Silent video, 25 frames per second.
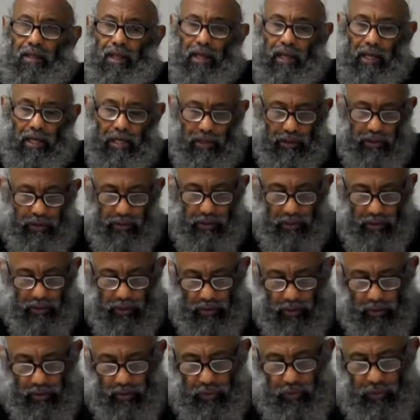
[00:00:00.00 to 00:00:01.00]
And
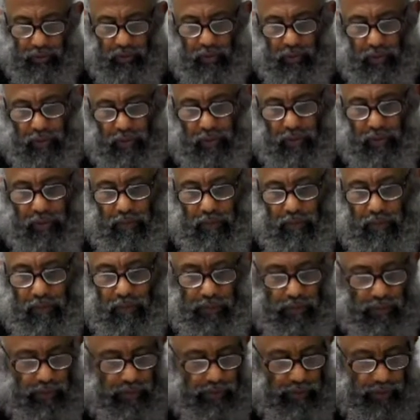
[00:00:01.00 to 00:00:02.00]

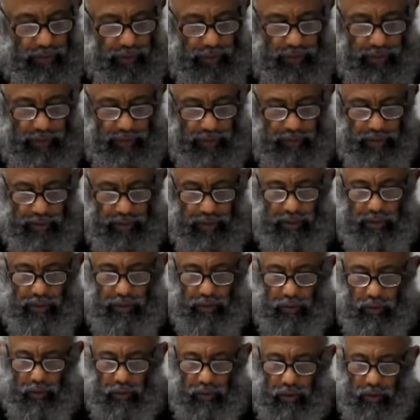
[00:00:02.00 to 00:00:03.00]
their
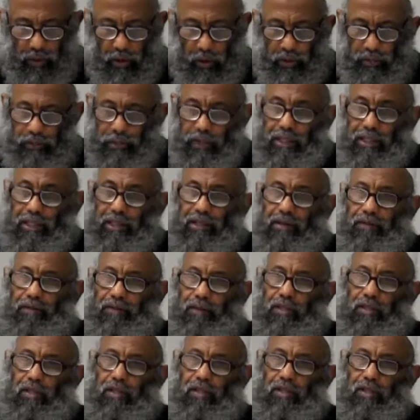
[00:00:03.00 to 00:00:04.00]
objective
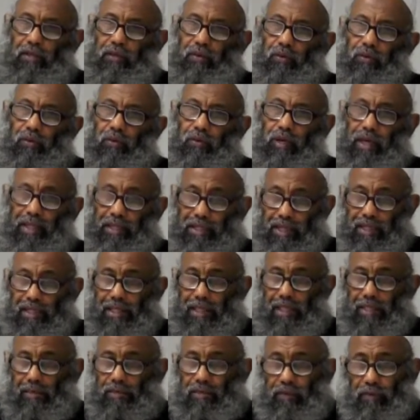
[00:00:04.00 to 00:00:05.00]
is to, as I
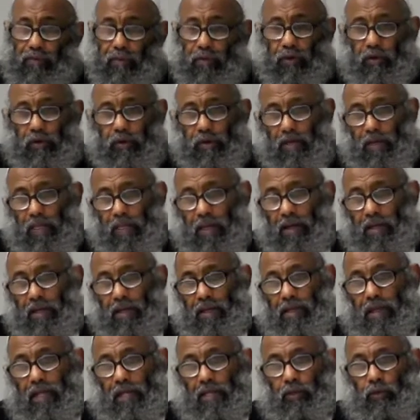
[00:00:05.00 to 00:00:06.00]
said before,
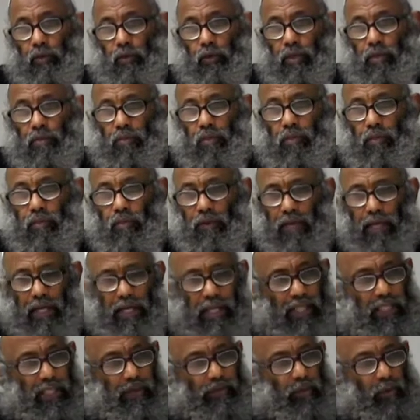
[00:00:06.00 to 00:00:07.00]
that to remove any